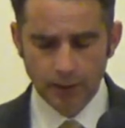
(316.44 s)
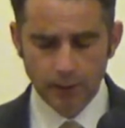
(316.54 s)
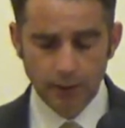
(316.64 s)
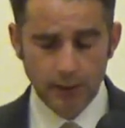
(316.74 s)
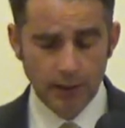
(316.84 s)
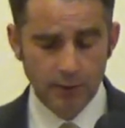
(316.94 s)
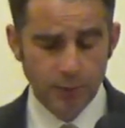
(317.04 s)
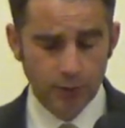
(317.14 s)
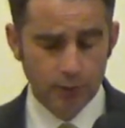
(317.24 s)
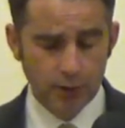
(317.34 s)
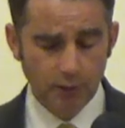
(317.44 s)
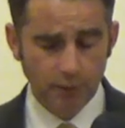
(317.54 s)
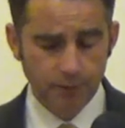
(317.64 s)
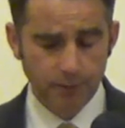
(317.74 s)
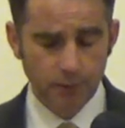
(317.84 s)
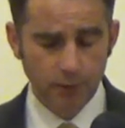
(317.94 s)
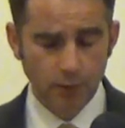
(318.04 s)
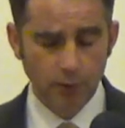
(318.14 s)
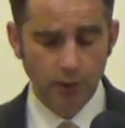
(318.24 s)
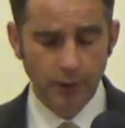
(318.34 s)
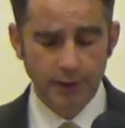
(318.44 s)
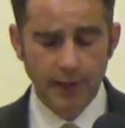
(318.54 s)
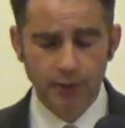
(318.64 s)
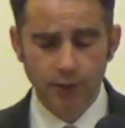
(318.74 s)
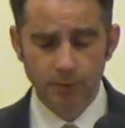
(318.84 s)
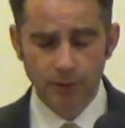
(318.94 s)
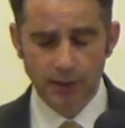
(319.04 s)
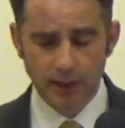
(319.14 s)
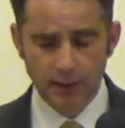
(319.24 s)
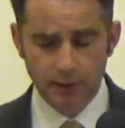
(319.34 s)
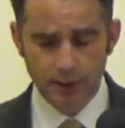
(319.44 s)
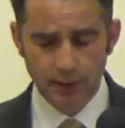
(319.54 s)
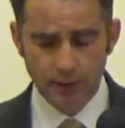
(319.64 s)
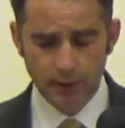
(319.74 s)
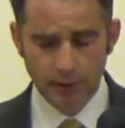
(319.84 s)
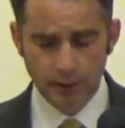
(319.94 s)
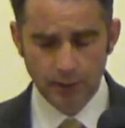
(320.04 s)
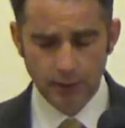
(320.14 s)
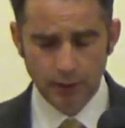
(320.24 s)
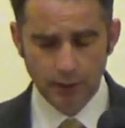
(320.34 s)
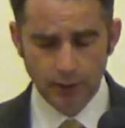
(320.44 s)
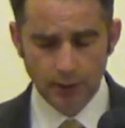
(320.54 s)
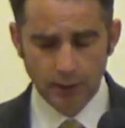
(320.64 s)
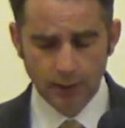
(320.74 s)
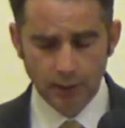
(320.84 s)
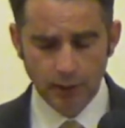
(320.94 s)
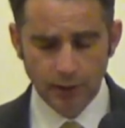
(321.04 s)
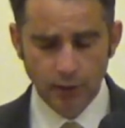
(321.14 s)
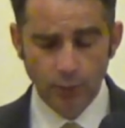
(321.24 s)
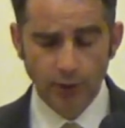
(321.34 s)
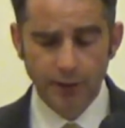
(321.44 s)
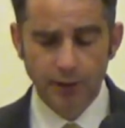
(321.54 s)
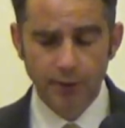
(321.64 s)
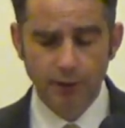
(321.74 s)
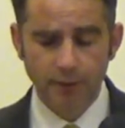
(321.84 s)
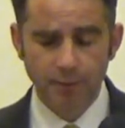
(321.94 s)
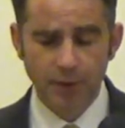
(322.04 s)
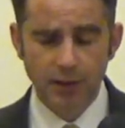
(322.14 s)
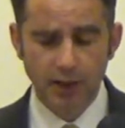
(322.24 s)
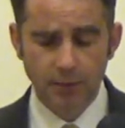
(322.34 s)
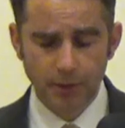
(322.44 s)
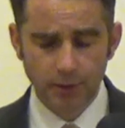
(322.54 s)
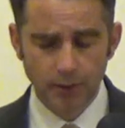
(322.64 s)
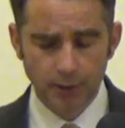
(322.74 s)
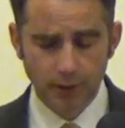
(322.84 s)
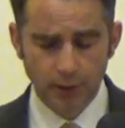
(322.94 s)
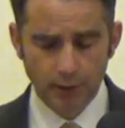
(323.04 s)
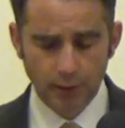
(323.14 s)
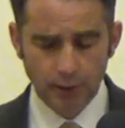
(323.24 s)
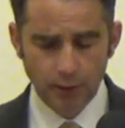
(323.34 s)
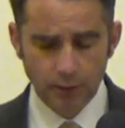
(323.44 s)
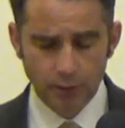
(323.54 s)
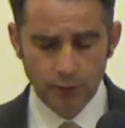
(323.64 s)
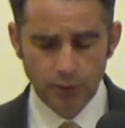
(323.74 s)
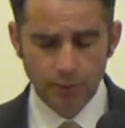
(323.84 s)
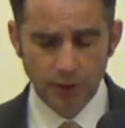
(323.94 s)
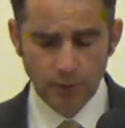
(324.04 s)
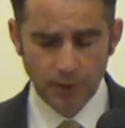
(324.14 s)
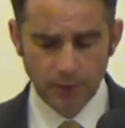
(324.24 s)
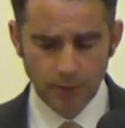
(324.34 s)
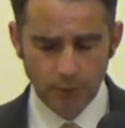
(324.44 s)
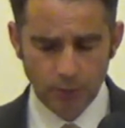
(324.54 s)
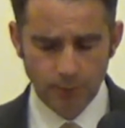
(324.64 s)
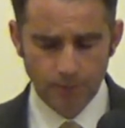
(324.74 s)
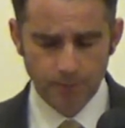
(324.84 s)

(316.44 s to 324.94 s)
the great beauty of all that that communicates, and the wonder of being able to be with you.